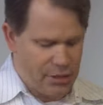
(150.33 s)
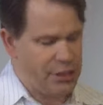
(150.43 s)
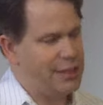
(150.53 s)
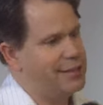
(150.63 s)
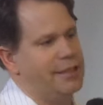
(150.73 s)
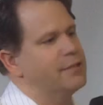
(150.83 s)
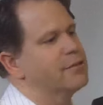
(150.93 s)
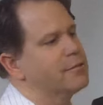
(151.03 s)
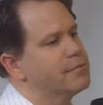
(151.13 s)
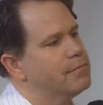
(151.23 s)

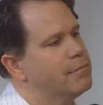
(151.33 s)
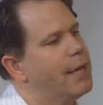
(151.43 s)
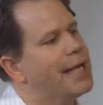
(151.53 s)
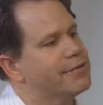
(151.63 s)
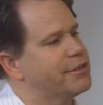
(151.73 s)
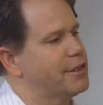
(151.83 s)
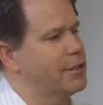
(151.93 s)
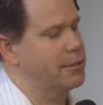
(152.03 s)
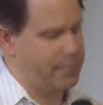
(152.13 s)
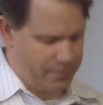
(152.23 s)
"Jesus,
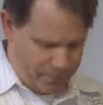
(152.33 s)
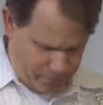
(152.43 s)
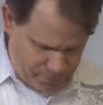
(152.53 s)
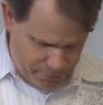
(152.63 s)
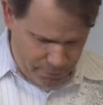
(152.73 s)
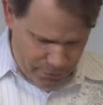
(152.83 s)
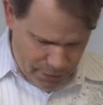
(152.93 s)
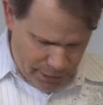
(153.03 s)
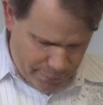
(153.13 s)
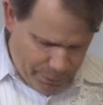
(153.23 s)
Master,
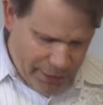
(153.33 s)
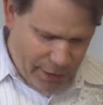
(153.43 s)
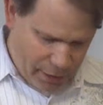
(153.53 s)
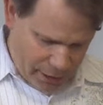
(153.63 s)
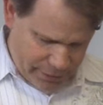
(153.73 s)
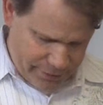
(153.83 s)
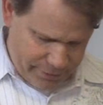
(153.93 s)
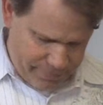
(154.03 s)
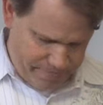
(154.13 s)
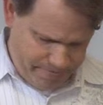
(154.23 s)
have pity on us."